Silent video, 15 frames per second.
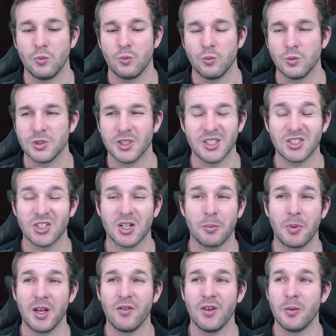So there's like a
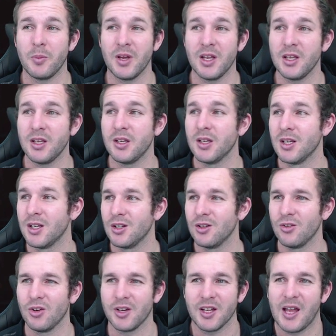PvP
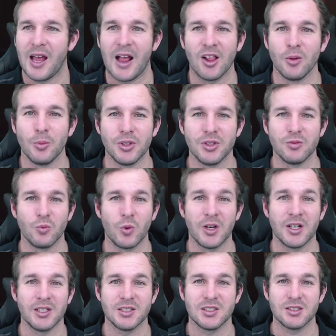like element where
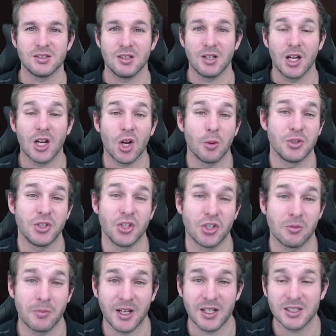it's competition
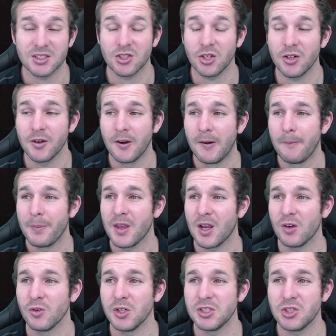based. So I
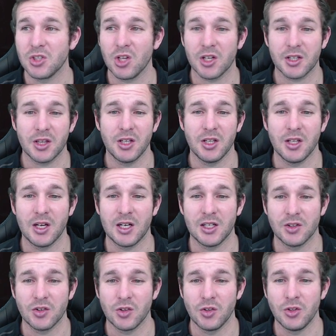really do like the
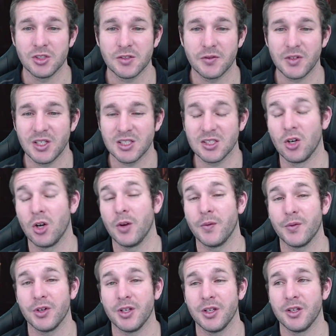news of this, and
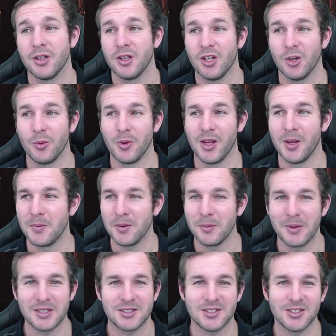hopefully it'll be
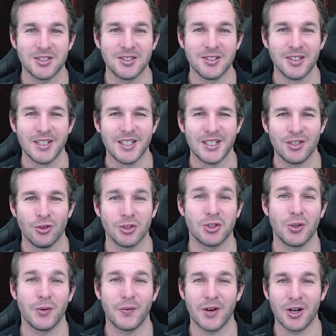implemented not
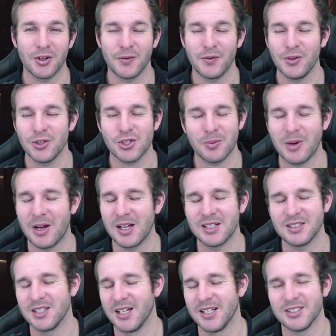too far in the future,
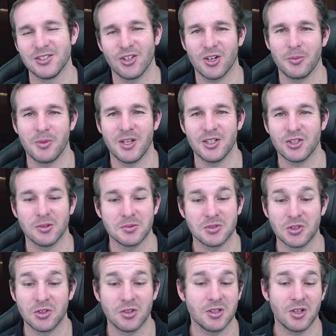but it's not going to be anytime
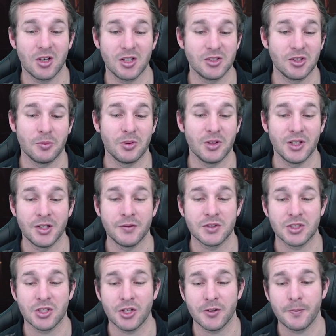soon, I don't believe.
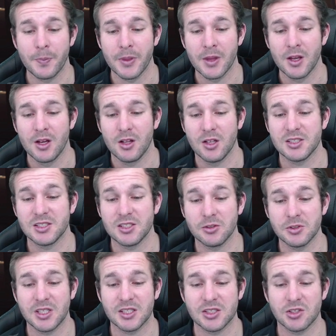So it still
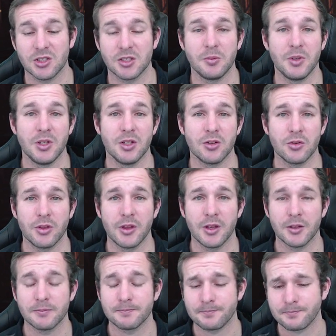sounds like it'd be a good thing.